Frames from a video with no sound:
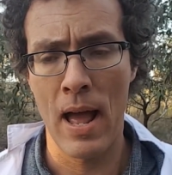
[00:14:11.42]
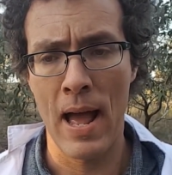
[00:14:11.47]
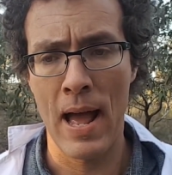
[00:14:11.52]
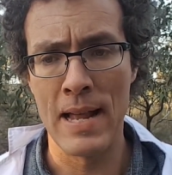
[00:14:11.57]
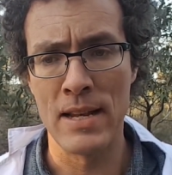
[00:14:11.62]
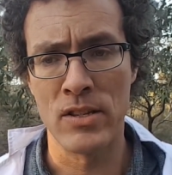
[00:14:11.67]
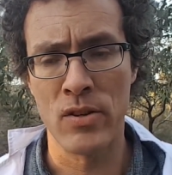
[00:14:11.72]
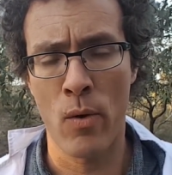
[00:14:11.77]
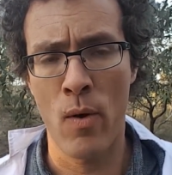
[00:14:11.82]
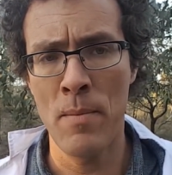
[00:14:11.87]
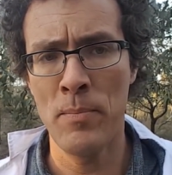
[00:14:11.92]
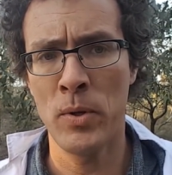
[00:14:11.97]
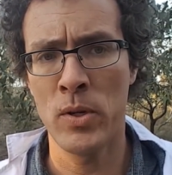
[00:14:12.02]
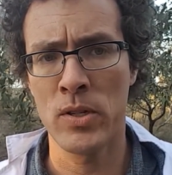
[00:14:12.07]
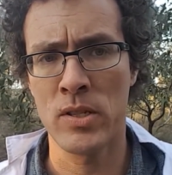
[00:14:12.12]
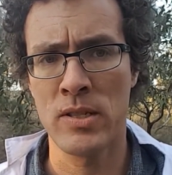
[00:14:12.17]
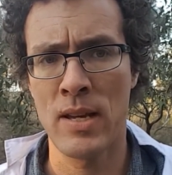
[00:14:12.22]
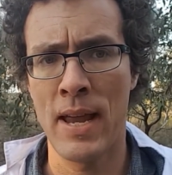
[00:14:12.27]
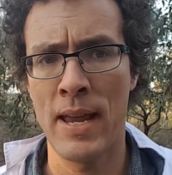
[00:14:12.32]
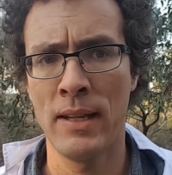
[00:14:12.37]
And so I'm not
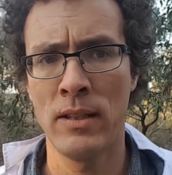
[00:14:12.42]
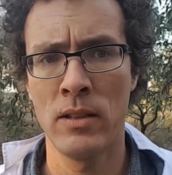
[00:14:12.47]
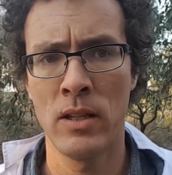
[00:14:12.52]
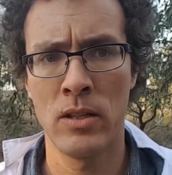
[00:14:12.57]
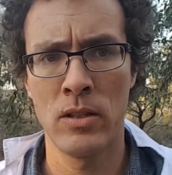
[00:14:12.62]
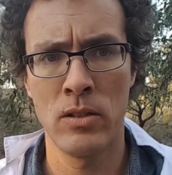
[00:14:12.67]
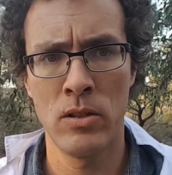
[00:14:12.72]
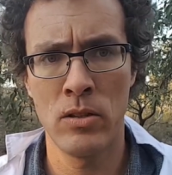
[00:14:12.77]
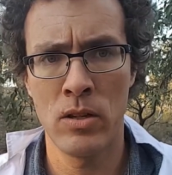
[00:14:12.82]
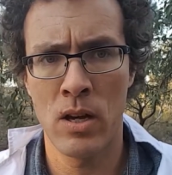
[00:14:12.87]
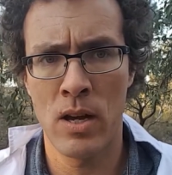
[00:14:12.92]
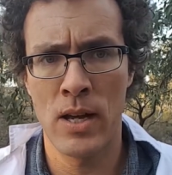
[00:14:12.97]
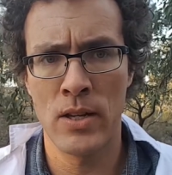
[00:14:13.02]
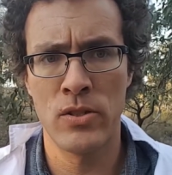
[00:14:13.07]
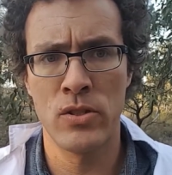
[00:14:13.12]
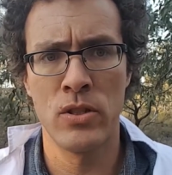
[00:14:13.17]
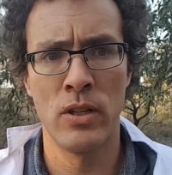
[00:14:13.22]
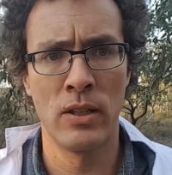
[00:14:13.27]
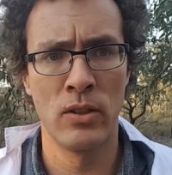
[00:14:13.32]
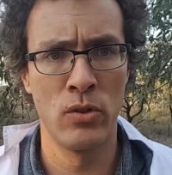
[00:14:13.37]
saying that you guys
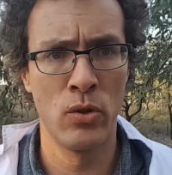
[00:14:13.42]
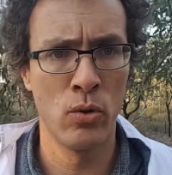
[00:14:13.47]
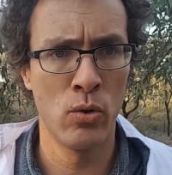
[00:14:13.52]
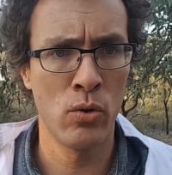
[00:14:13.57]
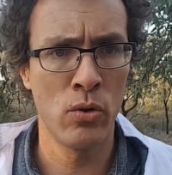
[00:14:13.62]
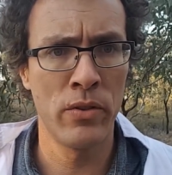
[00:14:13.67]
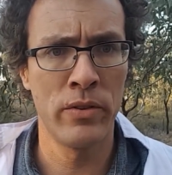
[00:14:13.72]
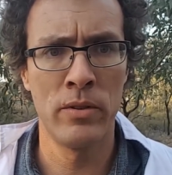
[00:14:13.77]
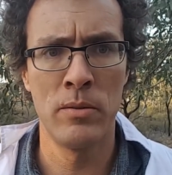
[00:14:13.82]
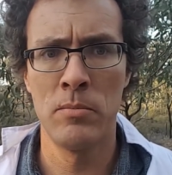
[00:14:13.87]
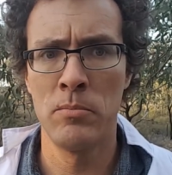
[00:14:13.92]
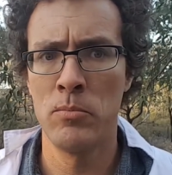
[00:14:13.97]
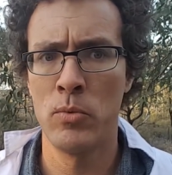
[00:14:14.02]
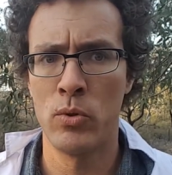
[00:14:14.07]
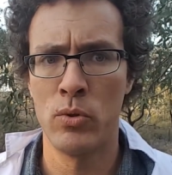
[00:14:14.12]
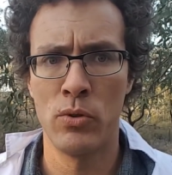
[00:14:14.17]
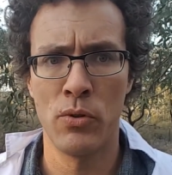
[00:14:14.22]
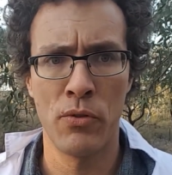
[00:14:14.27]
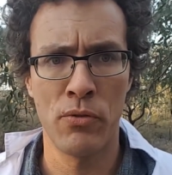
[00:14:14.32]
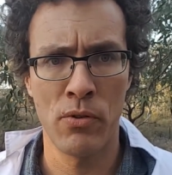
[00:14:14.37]
should ignore them
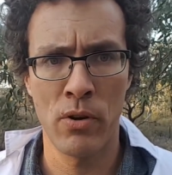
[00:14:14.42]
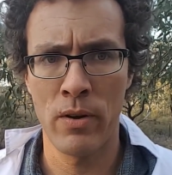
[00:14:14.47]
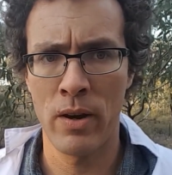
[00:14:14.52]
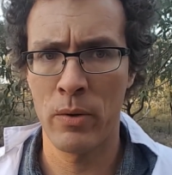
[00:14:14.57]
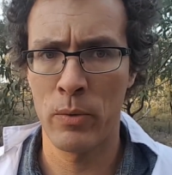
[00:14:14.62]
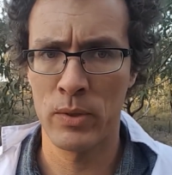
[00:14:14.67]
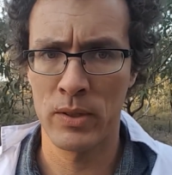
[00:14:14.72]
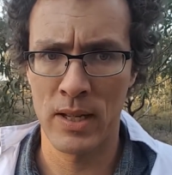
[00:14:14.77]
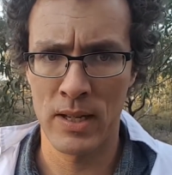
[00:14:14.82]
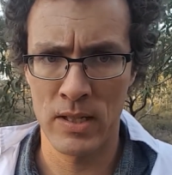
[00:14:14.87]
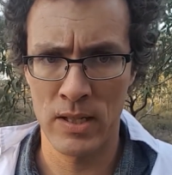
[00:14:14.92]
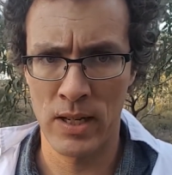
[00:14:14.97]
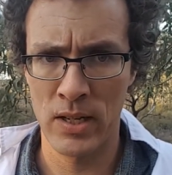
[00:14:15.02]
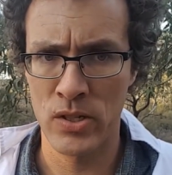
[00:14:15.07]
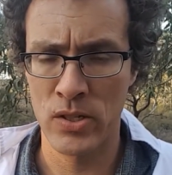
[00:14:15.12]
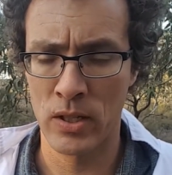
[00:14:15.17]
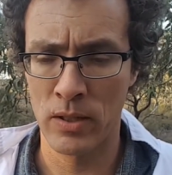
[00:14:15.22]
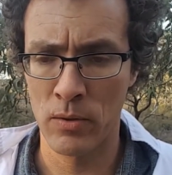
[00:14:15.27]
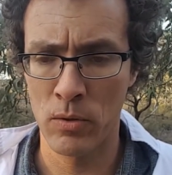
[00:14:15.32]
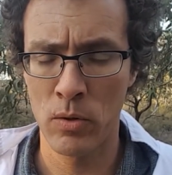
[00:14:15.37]
or throw out what they're
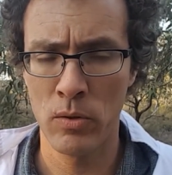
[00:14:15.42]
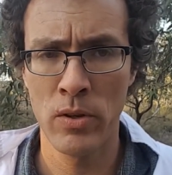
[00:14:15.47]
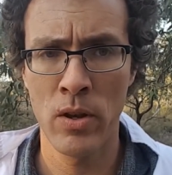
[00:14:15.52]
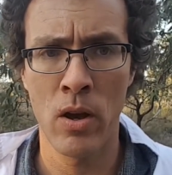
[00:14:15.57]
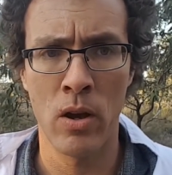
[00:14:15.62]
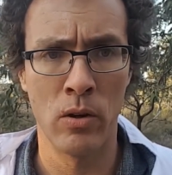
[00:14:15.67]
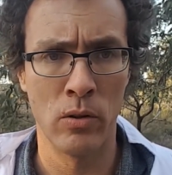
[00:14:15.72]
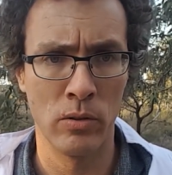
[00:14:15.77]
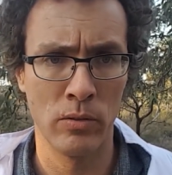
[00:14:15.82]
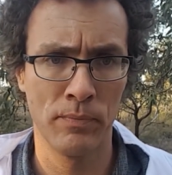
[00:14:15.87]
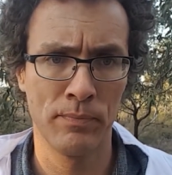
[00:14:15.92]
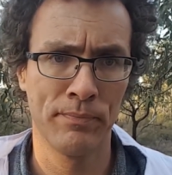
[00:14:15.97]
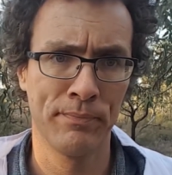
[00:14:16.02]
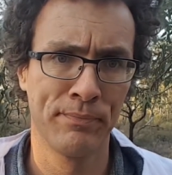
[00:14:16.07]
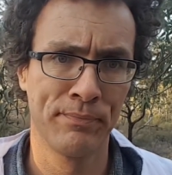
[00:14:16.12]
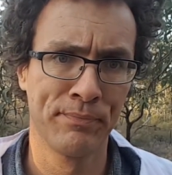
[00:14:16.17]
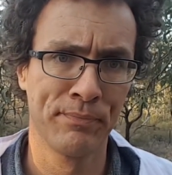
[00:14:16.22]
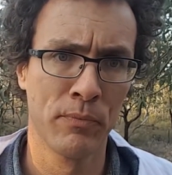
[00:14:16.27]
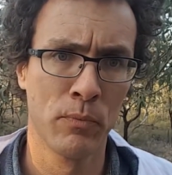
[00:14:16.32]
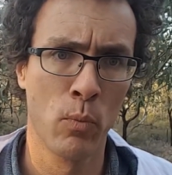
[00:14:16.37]
teaching. No,
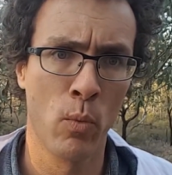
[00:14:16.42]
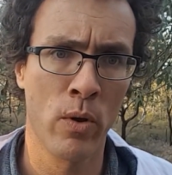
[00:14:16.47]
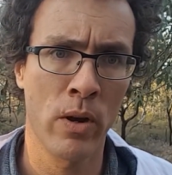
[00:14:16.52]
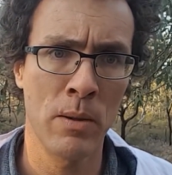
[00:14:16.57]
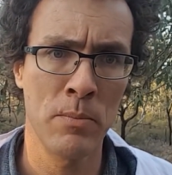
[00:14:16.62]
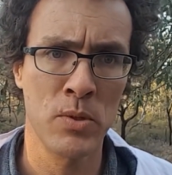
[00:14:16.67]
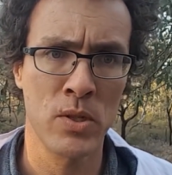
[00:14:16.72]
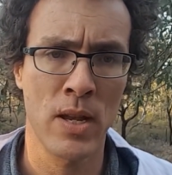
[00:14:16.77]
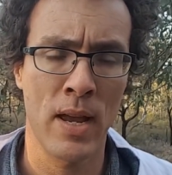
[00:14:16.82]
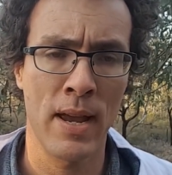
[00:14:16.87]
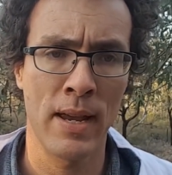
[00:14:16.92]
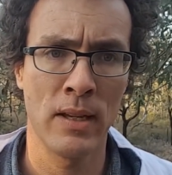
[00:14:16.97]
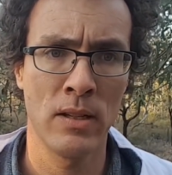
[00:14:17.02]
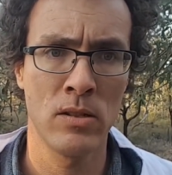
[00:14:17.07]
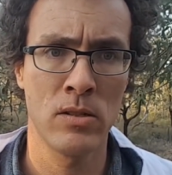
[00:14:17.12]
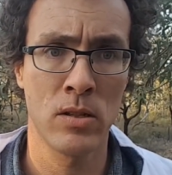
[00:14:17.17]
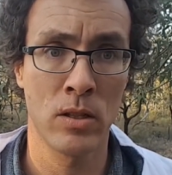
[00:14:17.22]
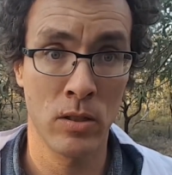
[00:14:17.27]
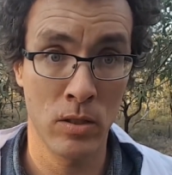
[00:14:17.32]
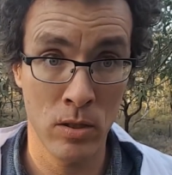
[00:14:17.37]
what I'm
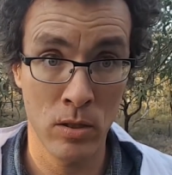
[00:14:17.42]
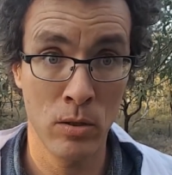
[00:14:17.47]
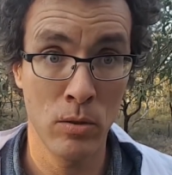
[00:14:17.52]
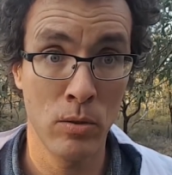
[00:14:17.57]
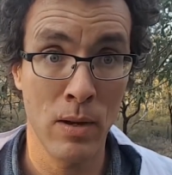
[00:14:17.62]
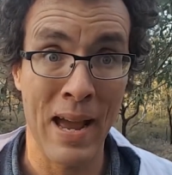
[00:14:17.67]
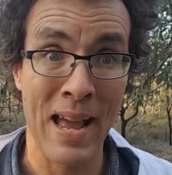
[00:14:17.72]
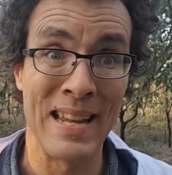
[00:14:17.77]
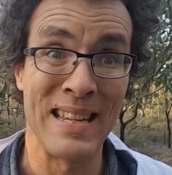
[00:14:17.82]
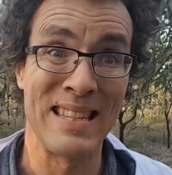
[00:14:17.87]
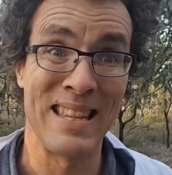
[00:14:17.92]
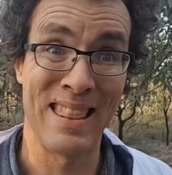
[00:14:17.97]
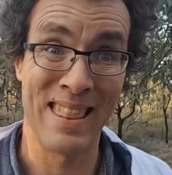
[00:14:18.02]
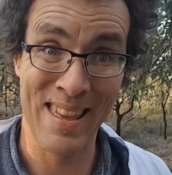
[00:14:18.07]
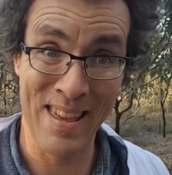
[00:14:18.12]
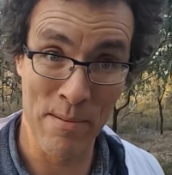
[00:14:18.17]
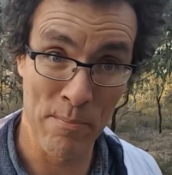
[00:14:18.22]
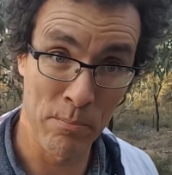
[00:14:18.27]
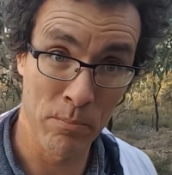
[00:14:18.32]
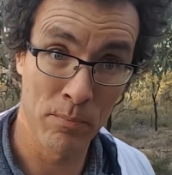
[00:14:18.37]
saying to you and to
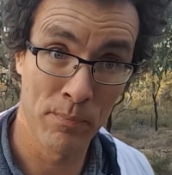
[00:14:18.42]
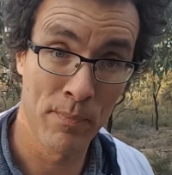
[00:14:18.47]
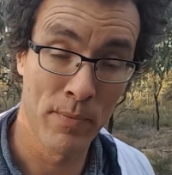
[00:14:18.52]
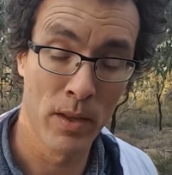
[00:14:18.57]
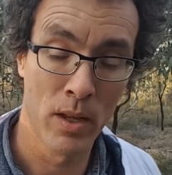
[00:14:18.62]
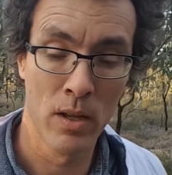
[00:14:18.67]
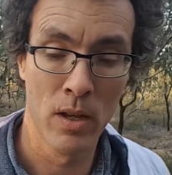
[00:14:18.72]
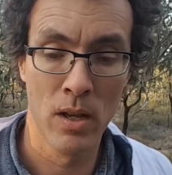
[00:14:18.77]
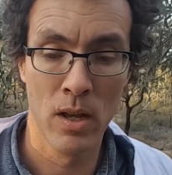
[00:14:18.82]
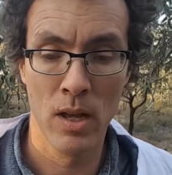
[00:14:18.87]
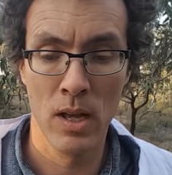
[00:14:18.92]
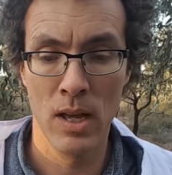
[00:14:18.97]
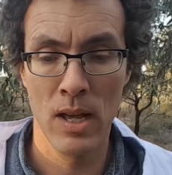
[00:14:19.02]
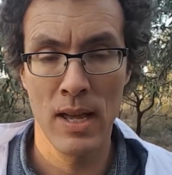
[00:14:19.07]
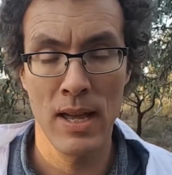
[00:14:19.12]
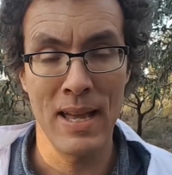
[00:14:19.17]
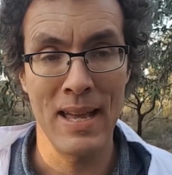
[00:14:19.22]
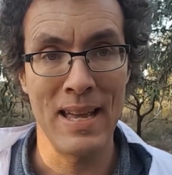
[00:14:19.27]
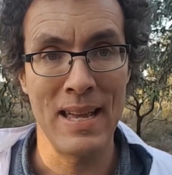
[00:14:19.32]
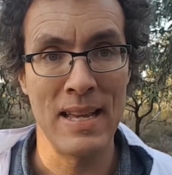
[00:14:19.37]
them
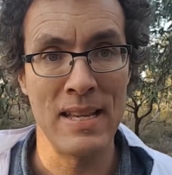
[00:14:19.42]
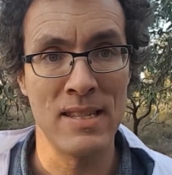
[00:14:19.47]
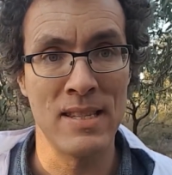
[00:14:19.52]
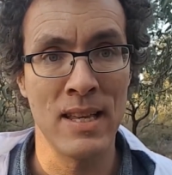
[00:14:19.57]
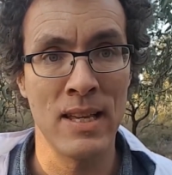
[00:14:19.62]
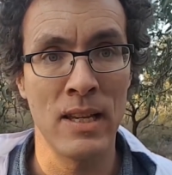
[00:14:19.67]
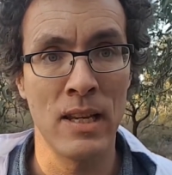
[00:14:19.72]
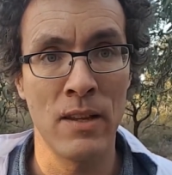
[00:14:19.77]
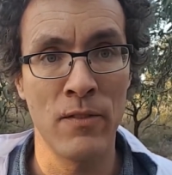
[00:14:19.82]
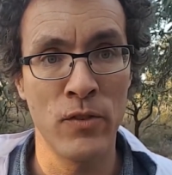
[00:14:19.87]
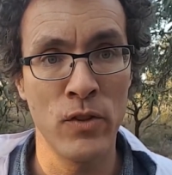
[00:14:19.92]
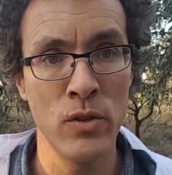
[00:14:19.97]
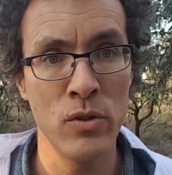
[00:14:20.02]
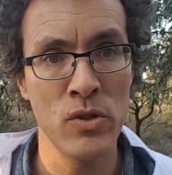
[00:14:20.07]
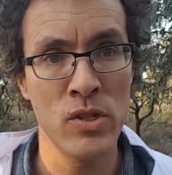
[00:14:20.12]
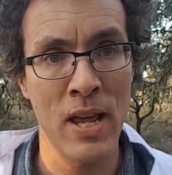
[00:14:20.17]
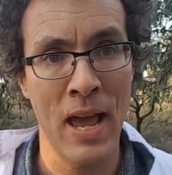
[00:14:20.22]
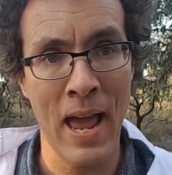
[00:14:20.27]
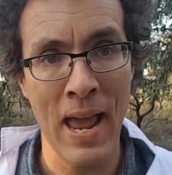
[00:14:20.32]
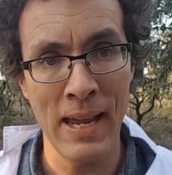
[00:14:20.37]
is that if you
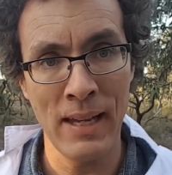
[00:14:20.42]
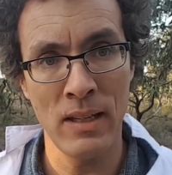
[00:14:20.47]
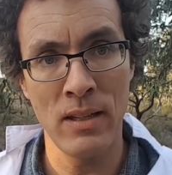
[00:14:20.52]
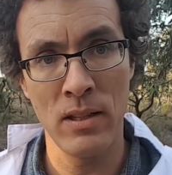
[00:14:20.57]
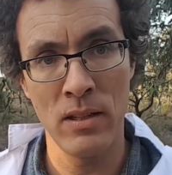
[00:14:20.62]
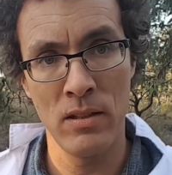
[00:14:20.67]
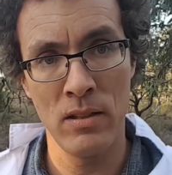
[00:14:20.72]
take